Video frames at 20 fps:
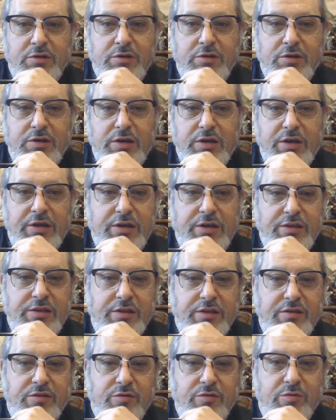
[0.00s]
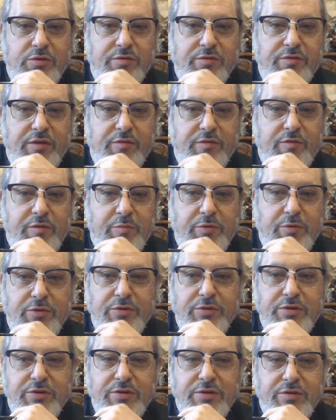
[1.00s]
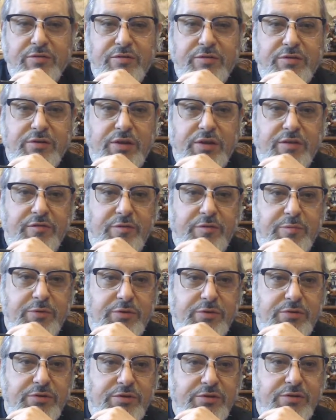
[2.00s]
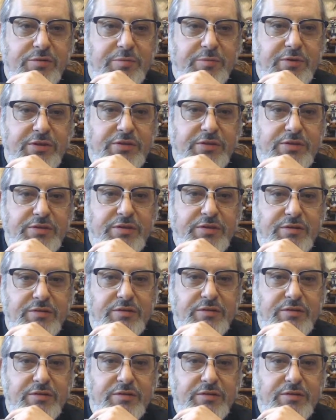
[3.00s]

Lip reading: I get the allure of heavy bolters. Heavy bolters are about the same.